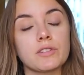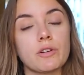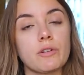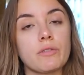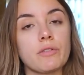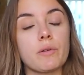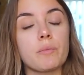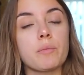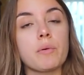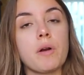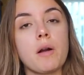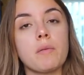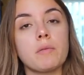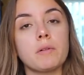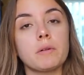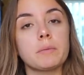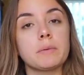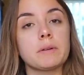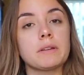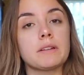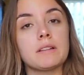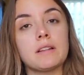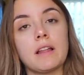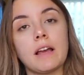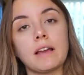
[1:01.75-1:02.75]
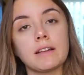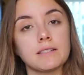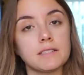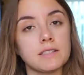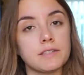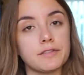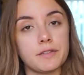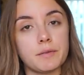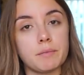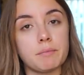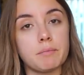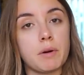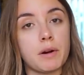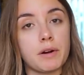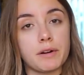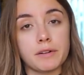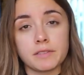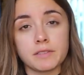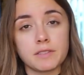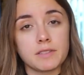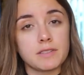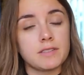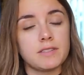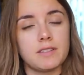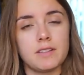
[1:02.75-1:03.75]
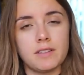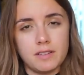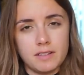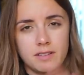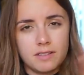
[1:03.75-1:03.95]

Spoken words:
so there'll probably be like different parts to